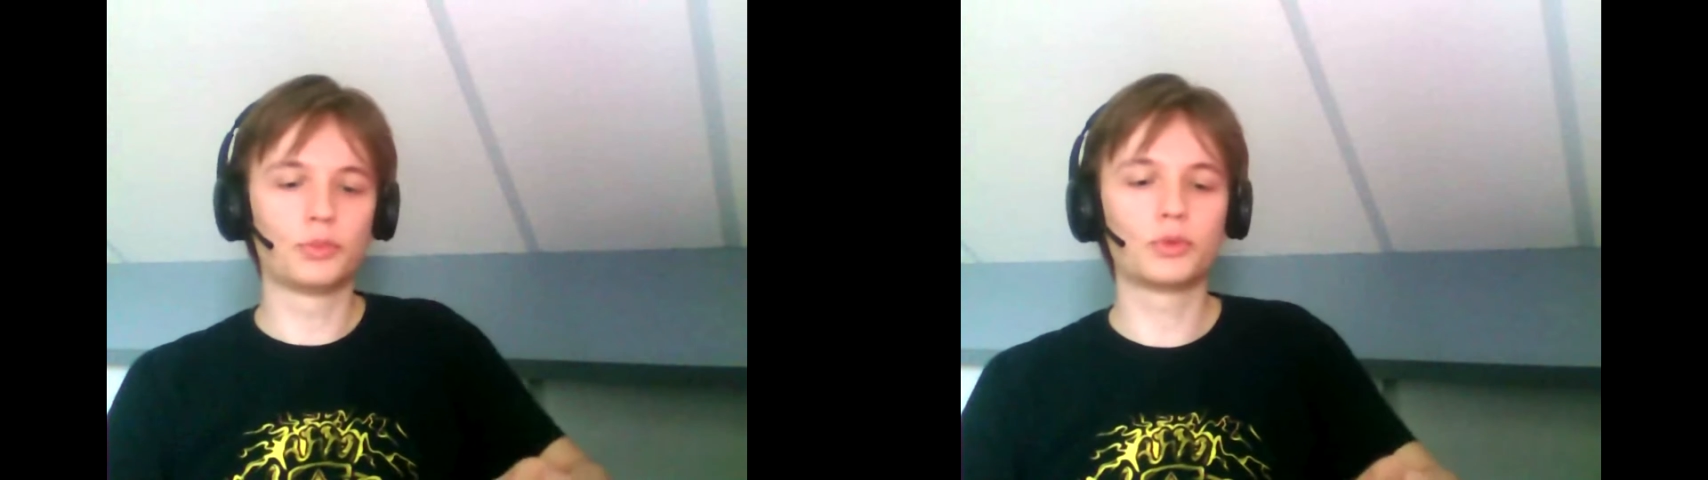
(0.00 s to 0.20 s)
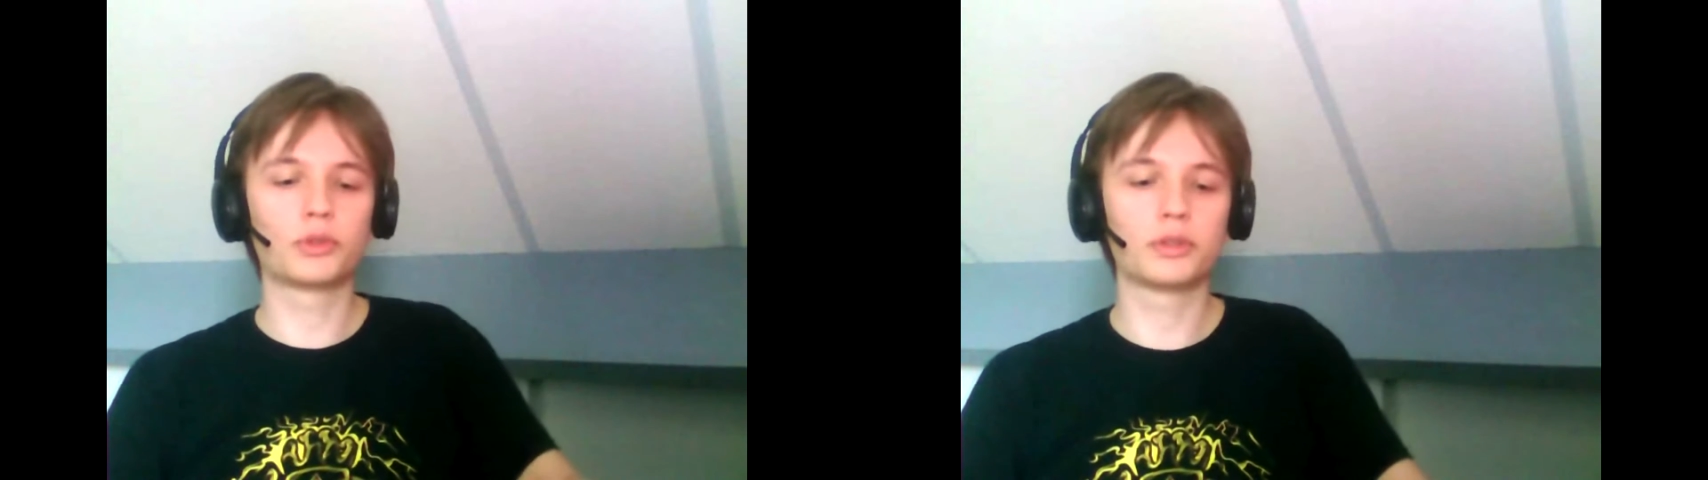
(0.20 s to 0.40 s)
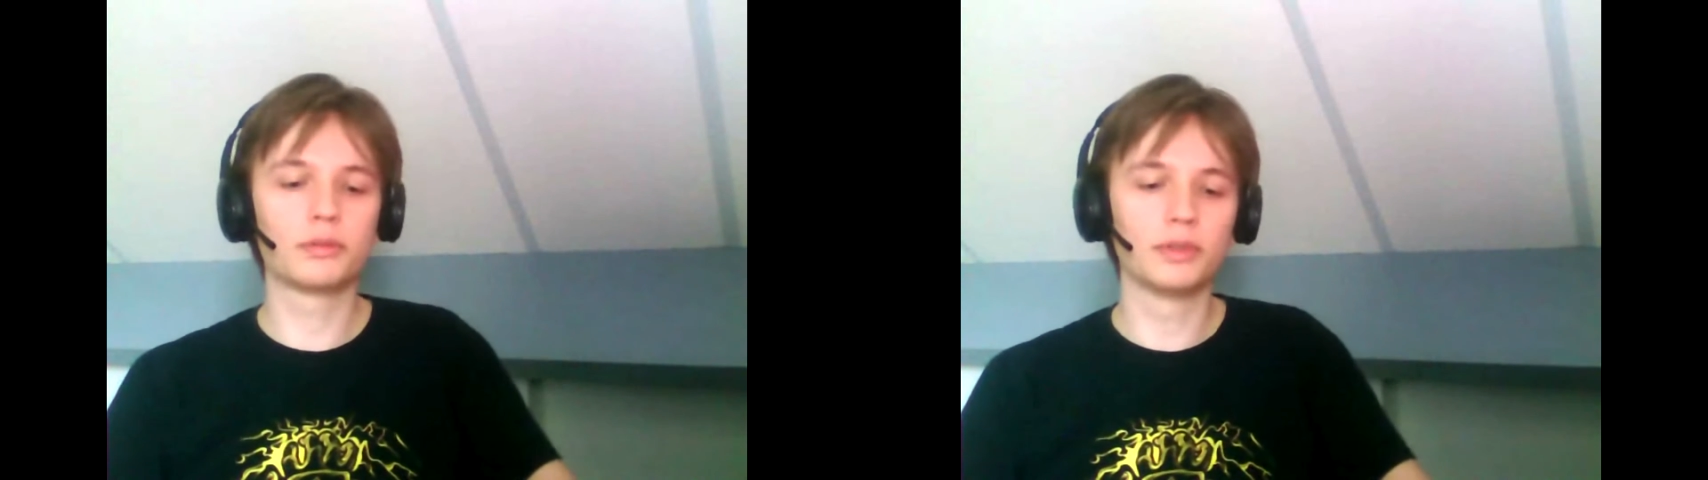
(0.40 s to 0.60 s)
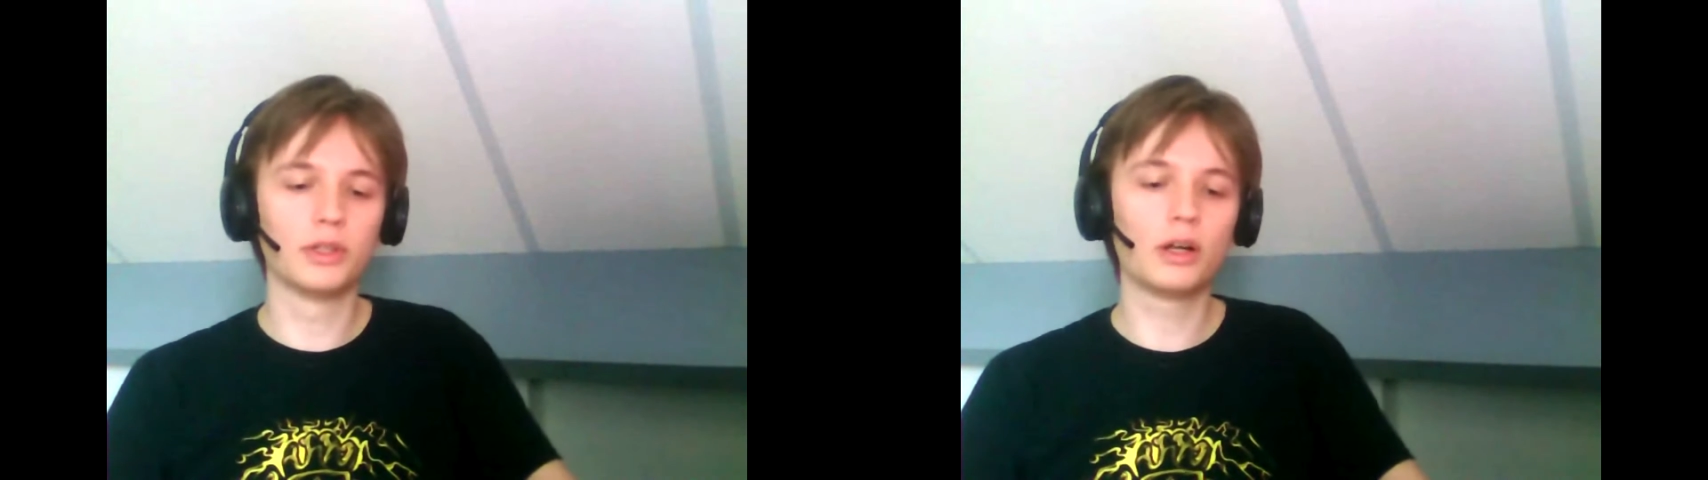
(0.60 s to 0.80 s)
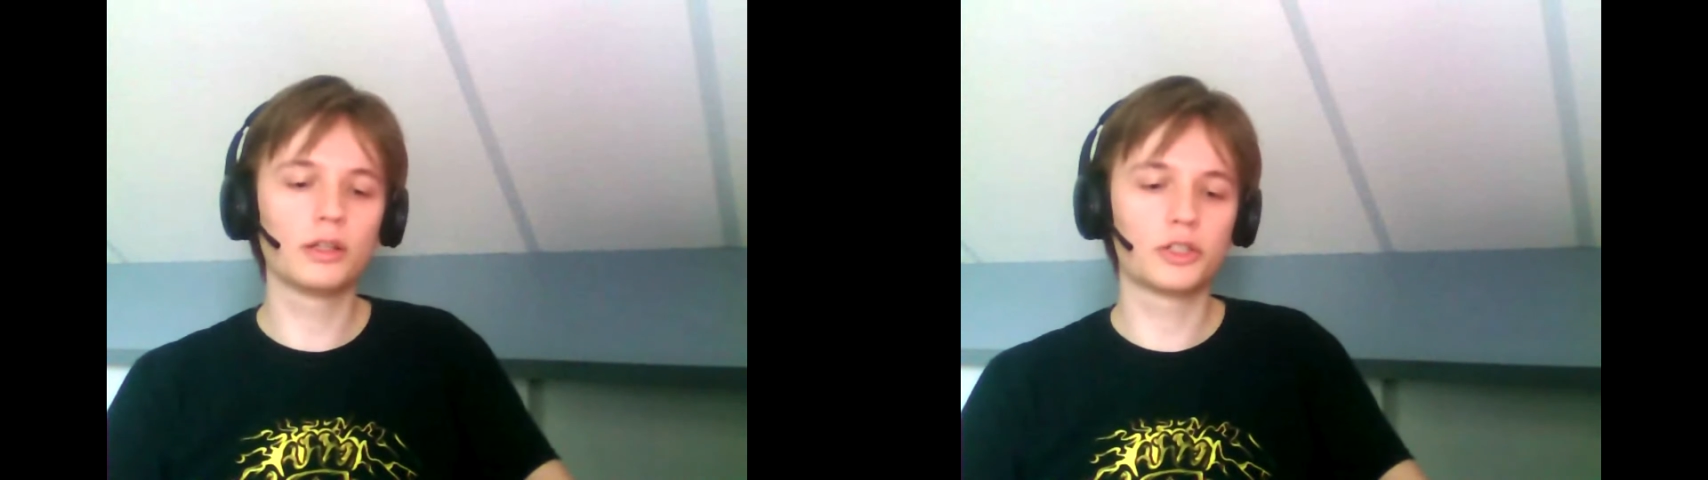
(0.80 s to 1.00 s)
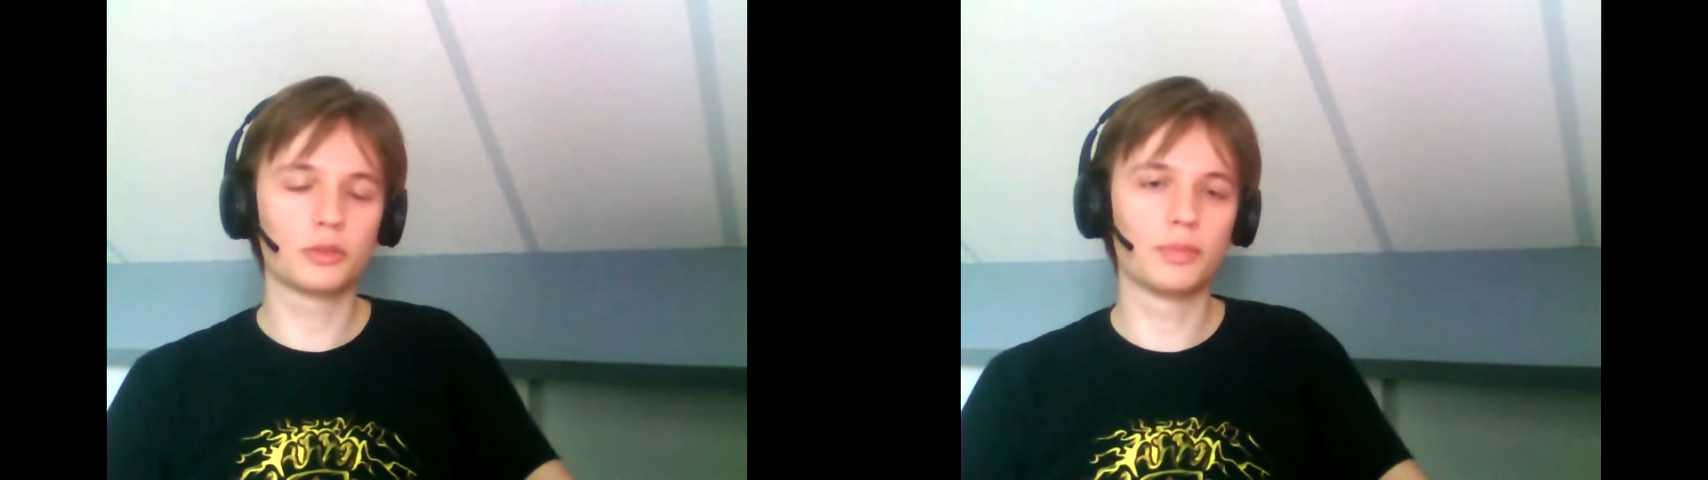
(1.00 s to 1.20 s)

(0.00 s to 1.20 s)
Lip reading: more knowledge